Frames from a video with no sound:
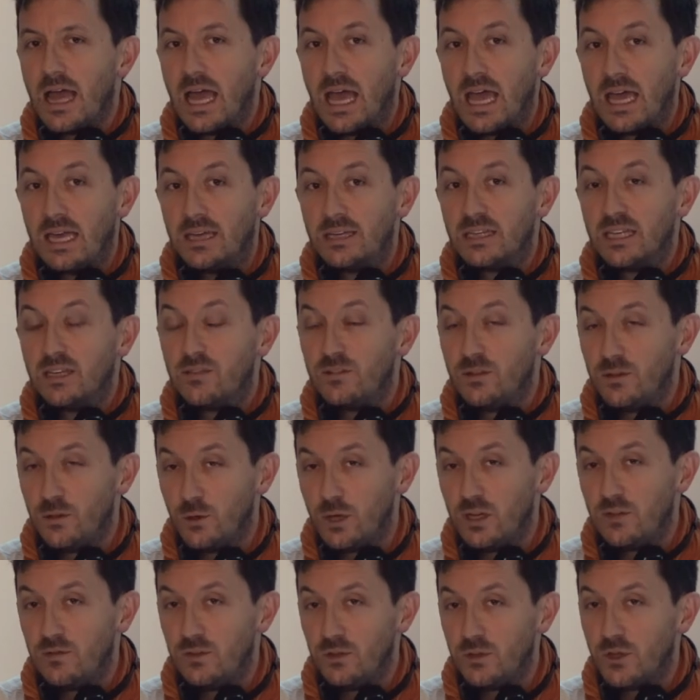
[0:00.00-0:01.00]
And if
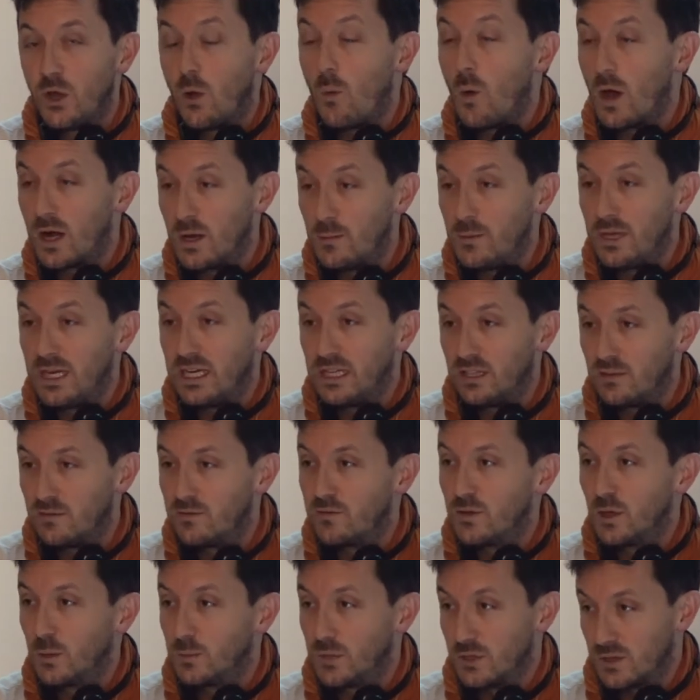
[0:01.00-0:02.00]
you don't want to be in the
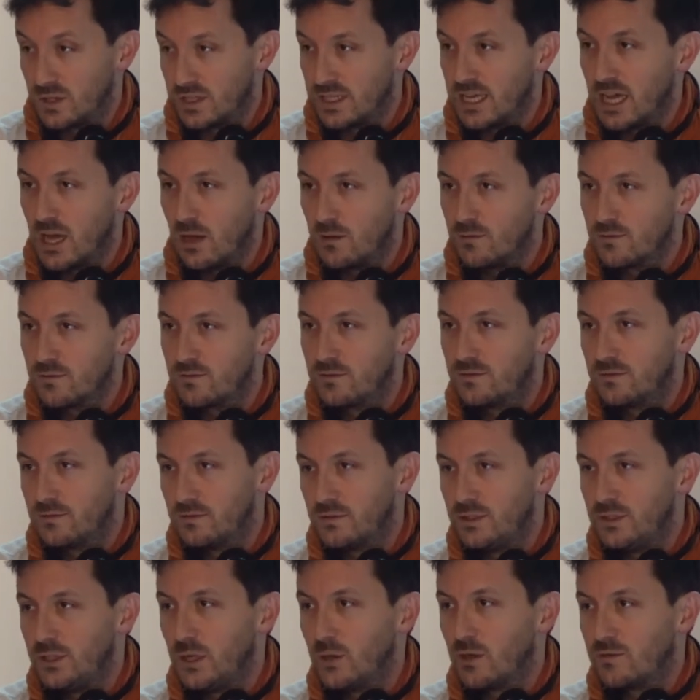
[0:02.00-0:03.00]
film yourself,
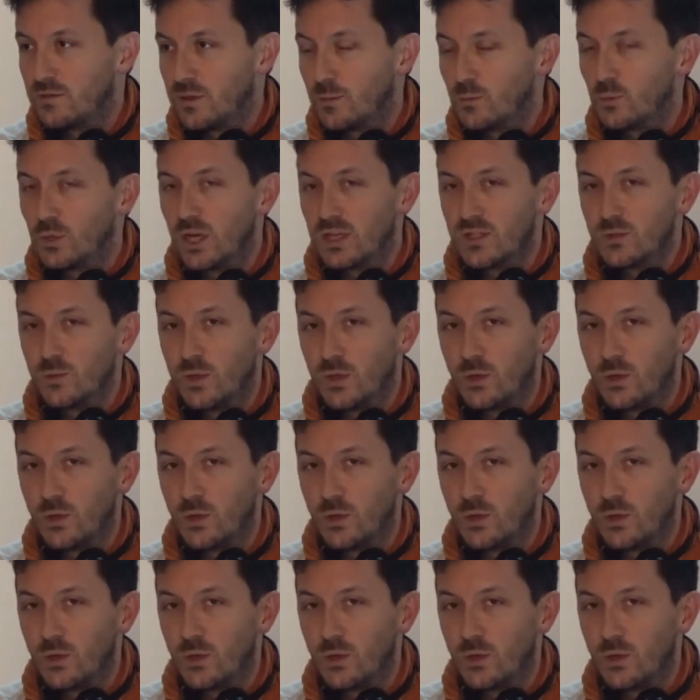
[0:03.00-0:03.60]
you have to press